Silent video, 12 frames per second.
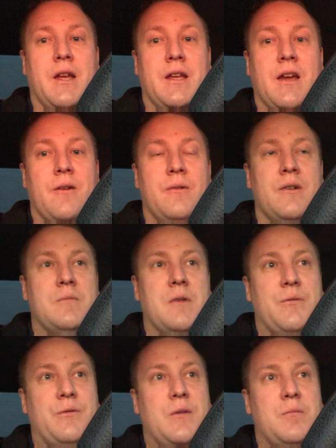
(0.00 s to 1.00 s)
I got rid of
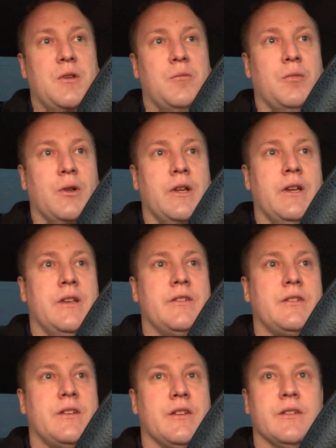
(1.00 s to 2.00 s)
my Fitbit
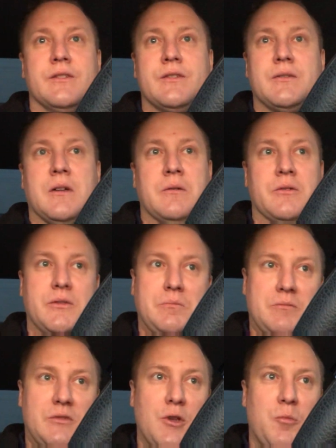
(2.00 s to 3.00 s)
Blaze because I was
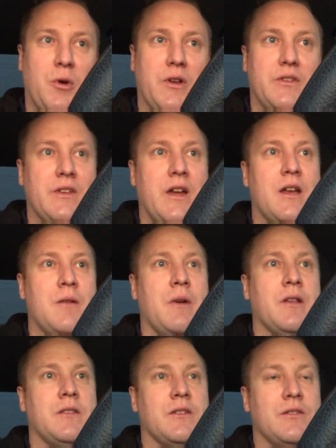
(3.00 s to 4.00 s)
super excited
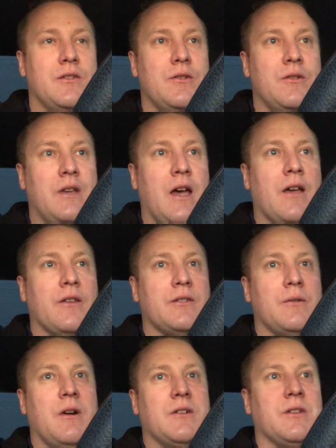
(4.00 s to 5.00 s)
about this new
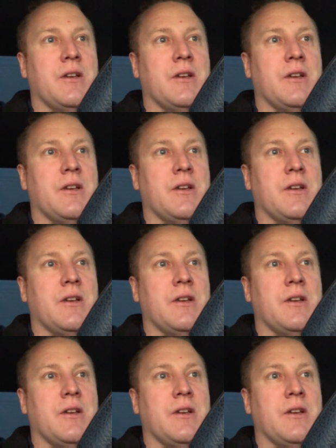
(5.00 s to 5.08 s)
Galaxy watch.